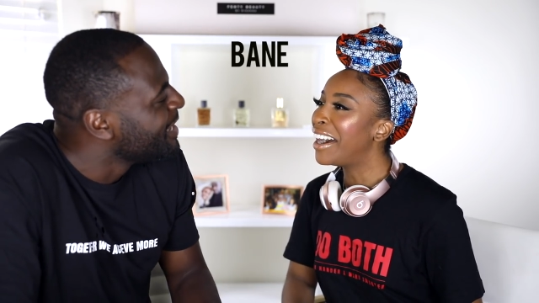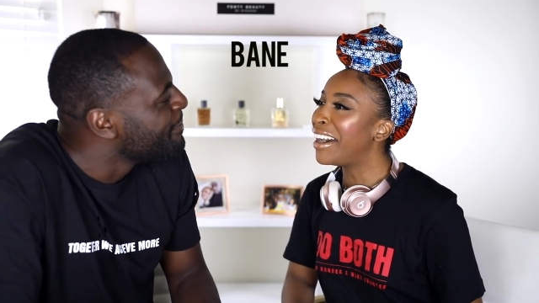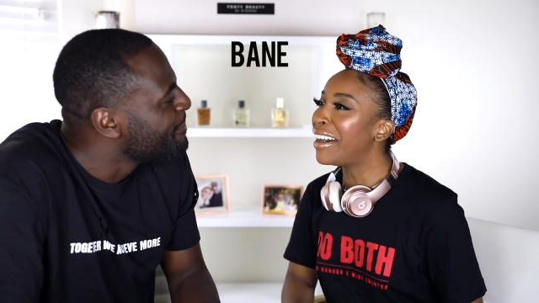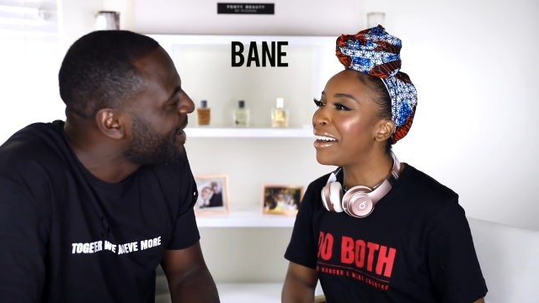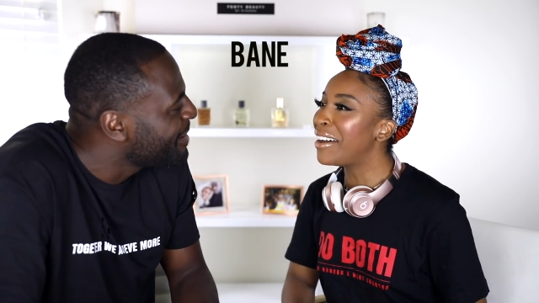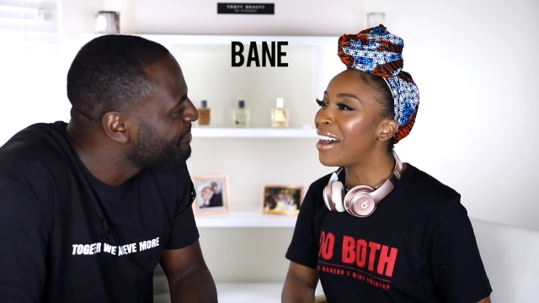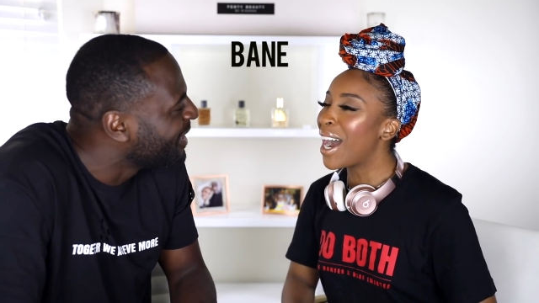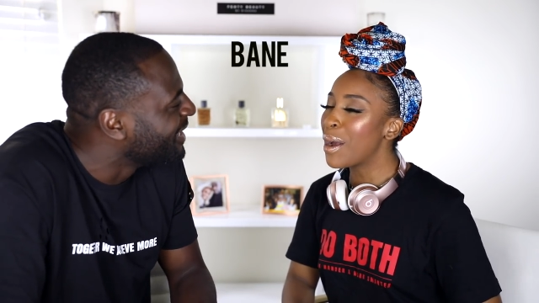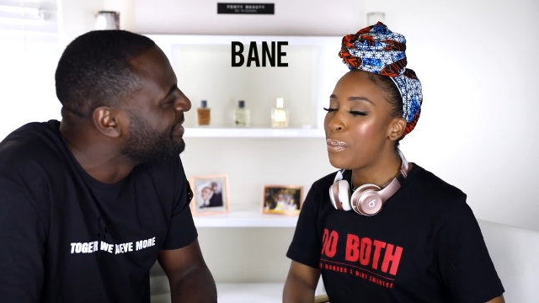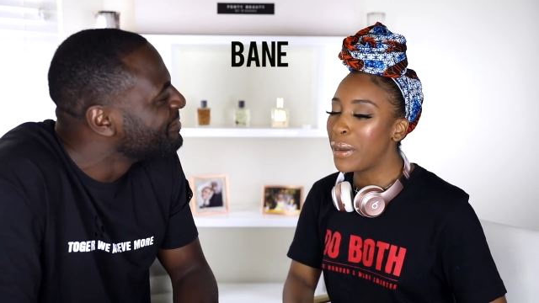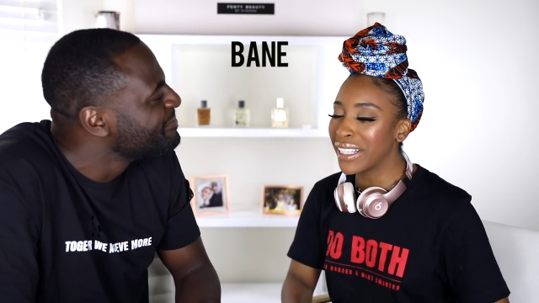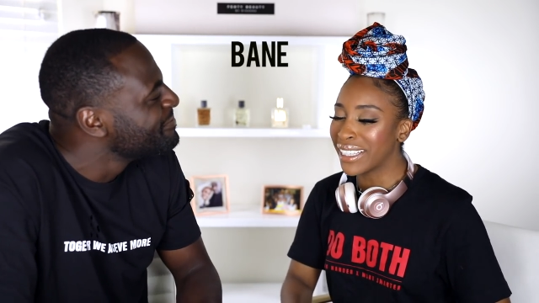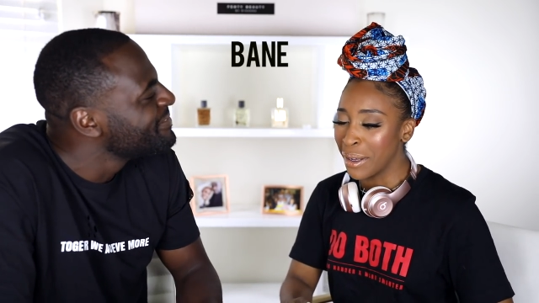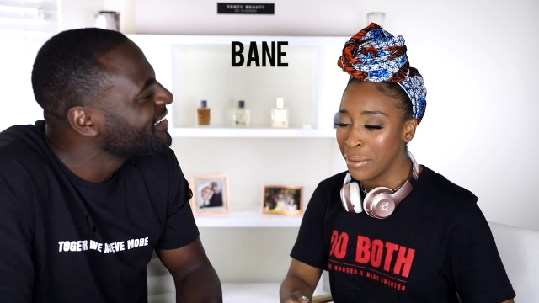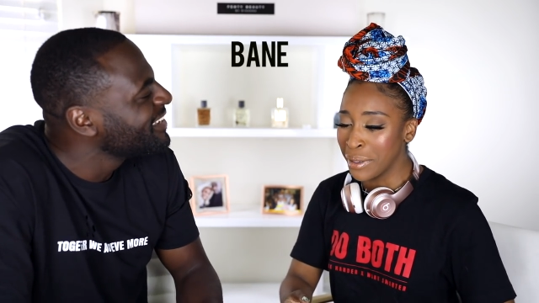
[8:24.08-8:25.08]
Speaker 1: In Batman. I
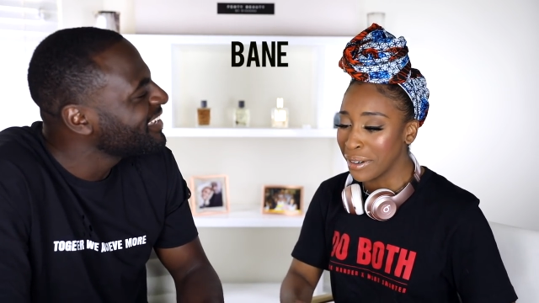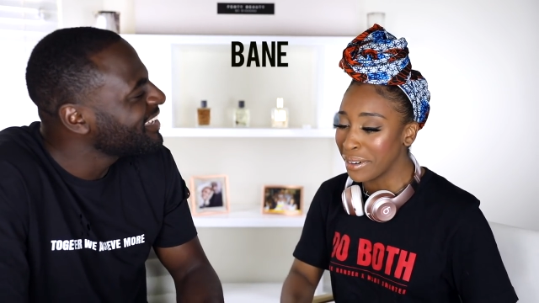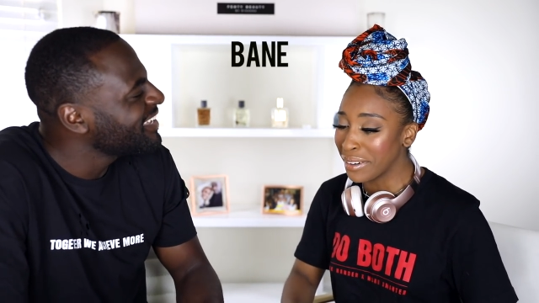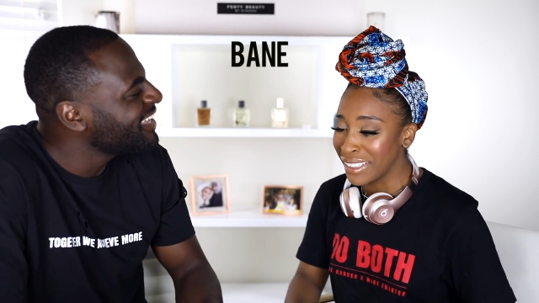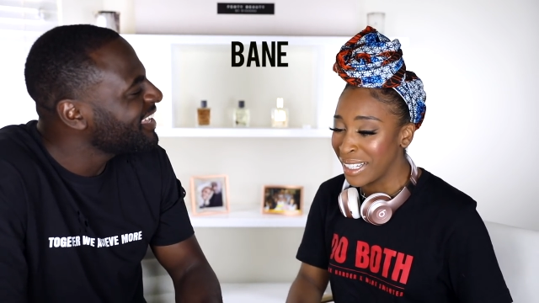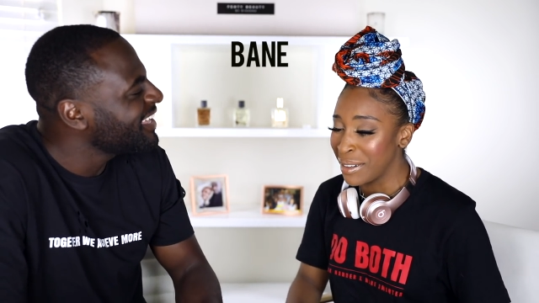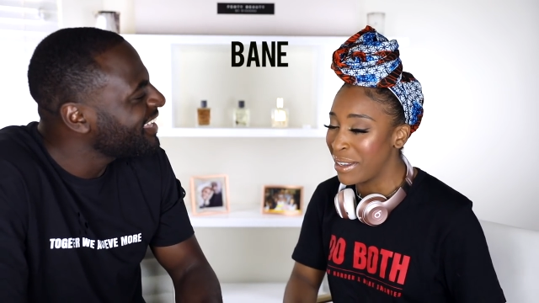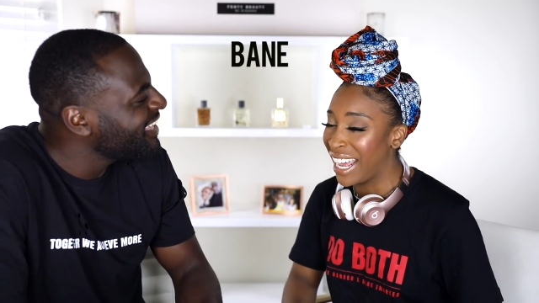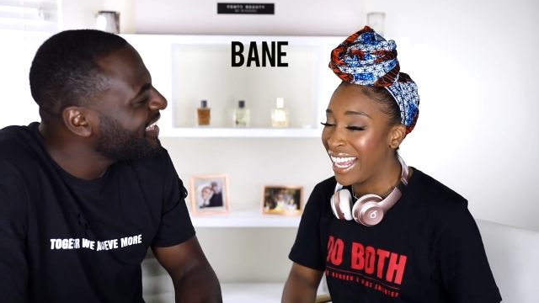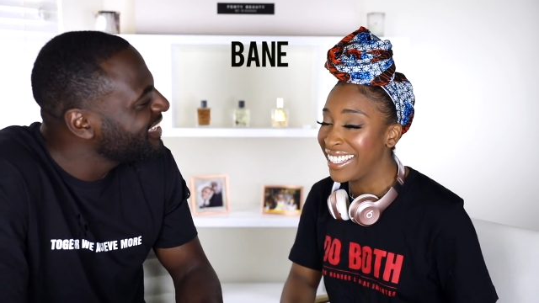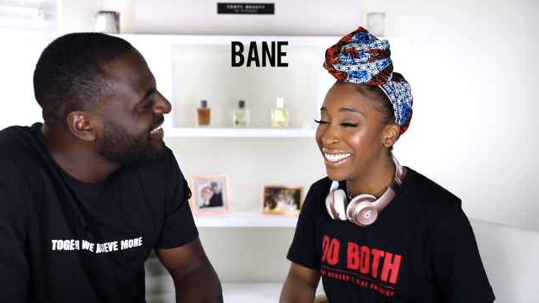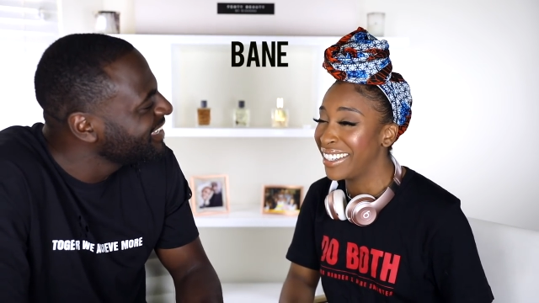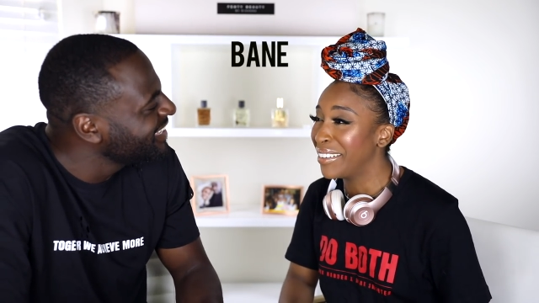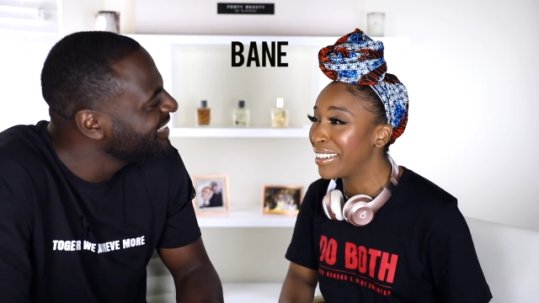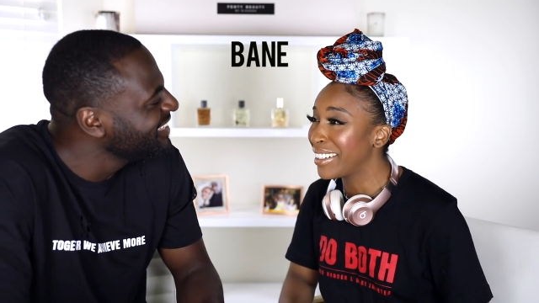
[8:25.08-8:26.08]
picked that one
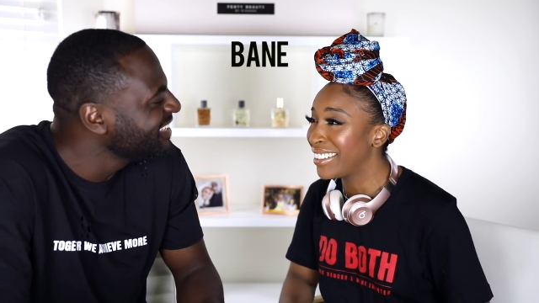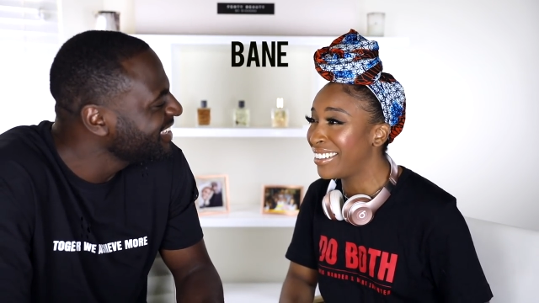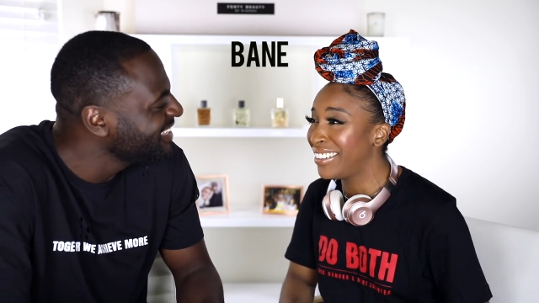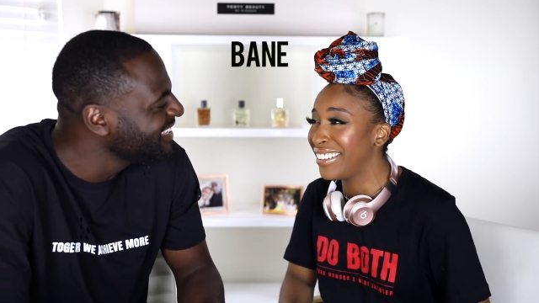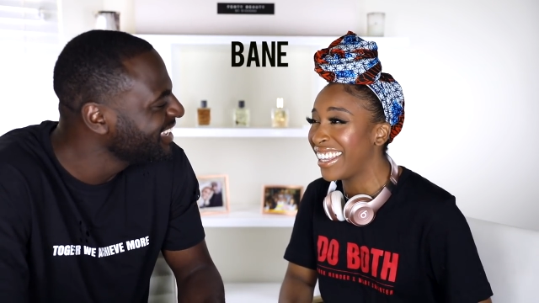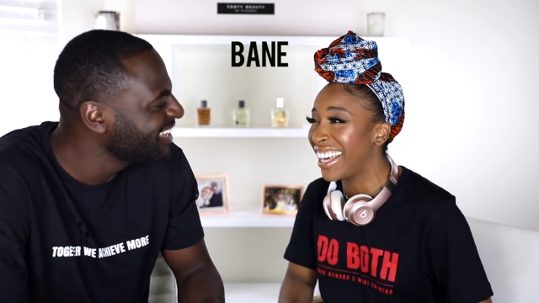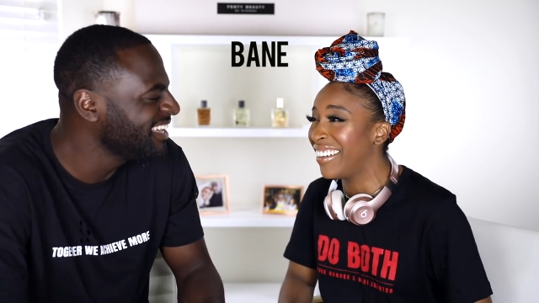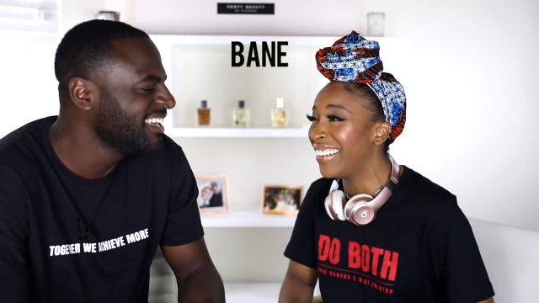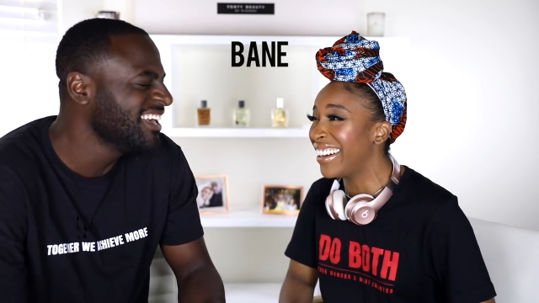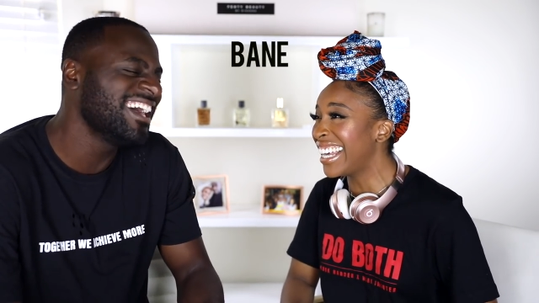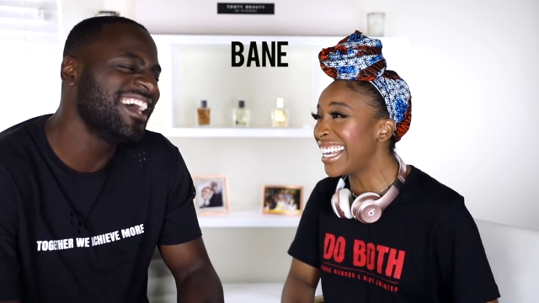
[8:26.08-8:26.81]
earlier,